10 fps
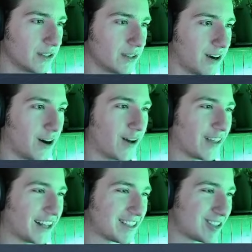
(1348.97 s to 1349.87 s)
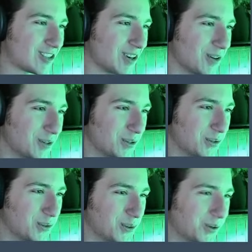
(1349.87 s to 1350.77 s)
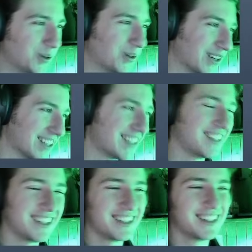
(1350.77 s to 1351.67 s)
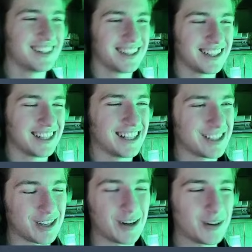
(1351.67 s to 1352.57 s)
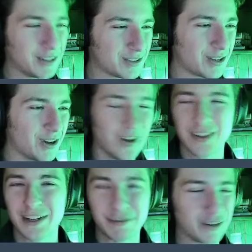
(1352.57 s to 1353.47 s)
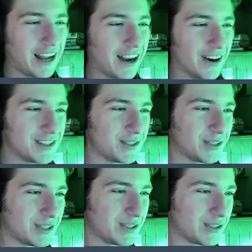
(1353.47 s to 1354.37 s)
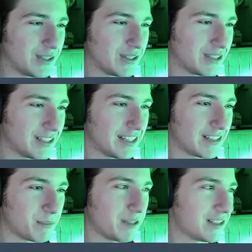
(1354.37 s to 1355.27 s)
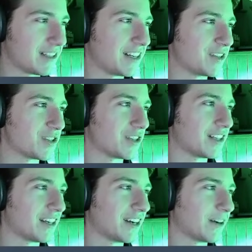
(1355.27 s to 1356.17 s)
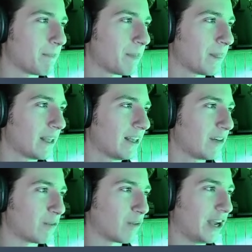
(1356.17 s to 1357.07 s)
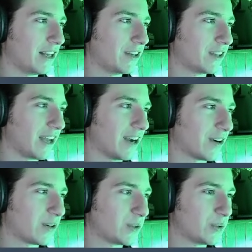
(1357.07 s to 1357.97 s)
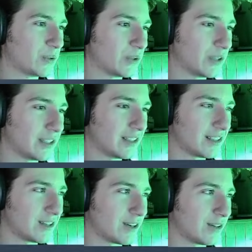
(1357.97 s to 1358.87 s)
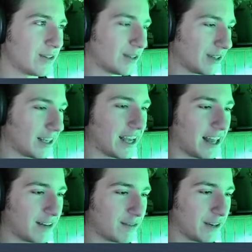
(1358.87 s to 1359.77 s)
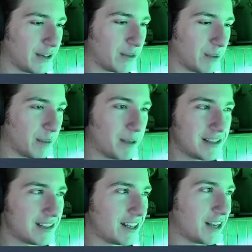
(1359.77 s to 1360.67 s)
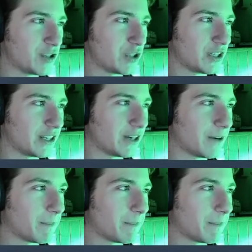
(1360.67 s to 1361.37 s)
Oh, that's so cool. So there's all different eras you can do here. You can see this piston engine in there. Radial, air-cooled. So again, if I go to my piston engine here,